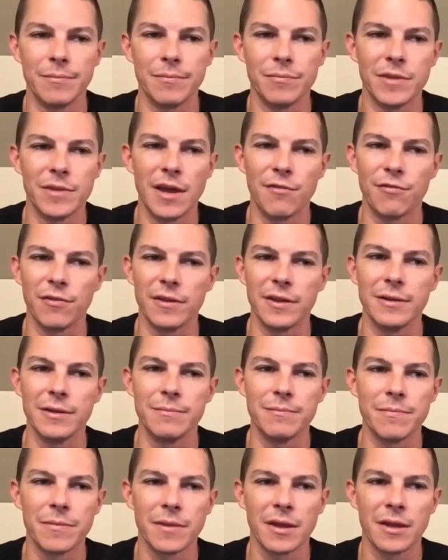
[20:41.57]

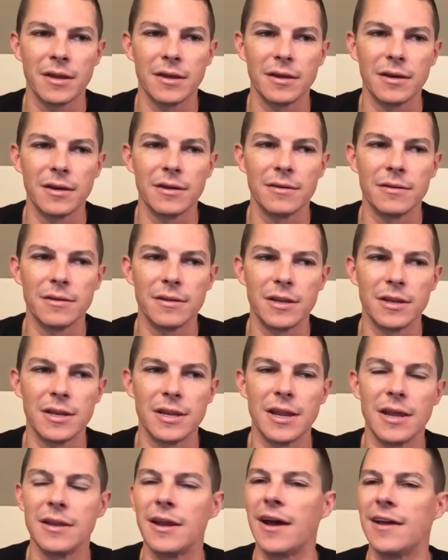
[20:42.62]
definitely
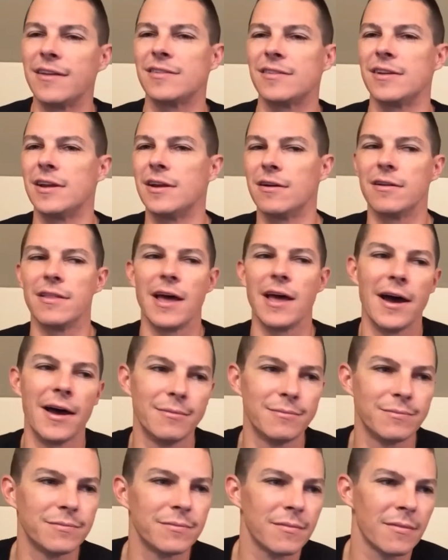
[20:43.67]
nice to hear that.
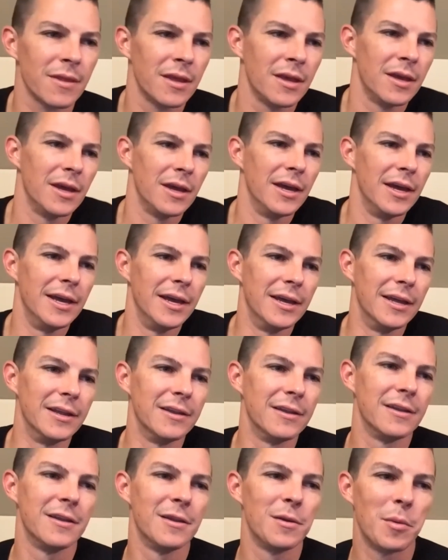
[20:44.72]

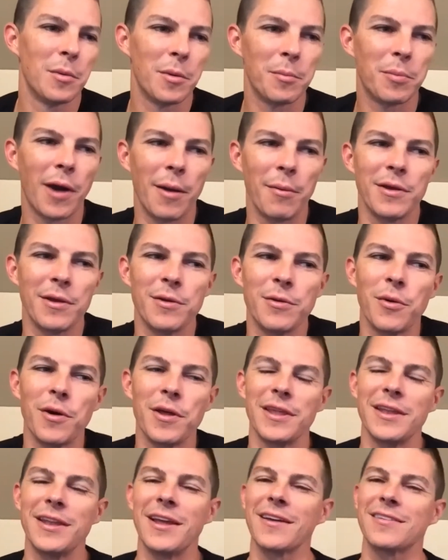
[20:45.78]
And probably one of
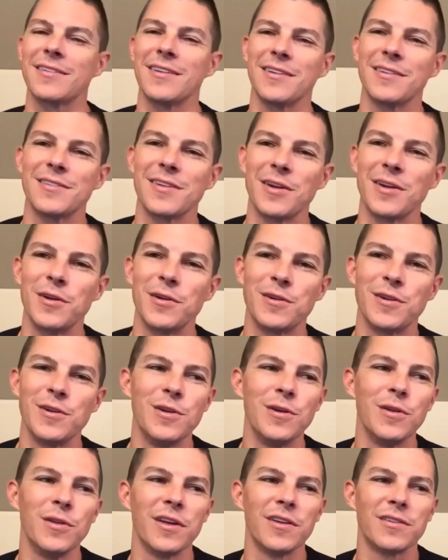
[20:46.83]
the next things on your
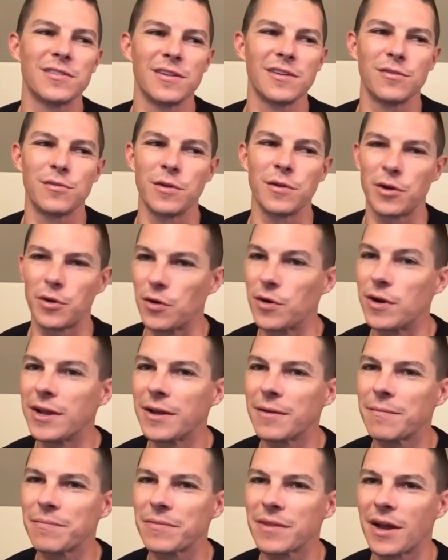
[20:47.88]
to-do list is recruiting.
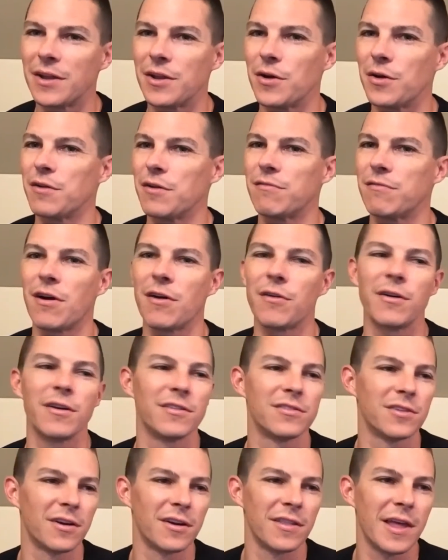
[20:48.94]
I know you've already
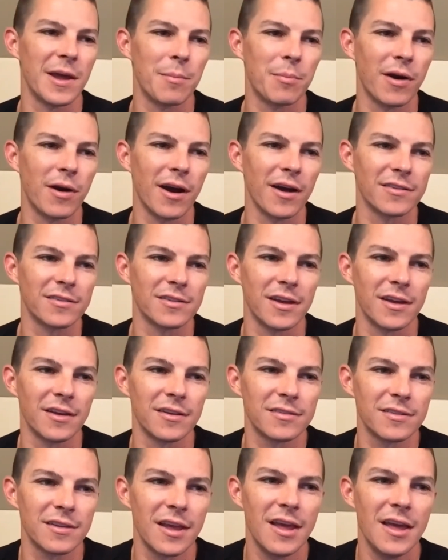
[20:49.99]
started that
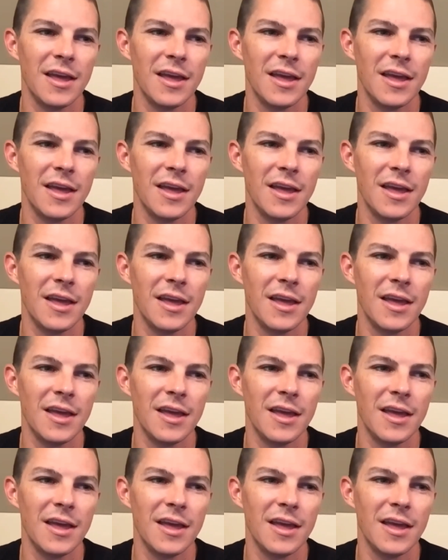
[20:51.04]
process.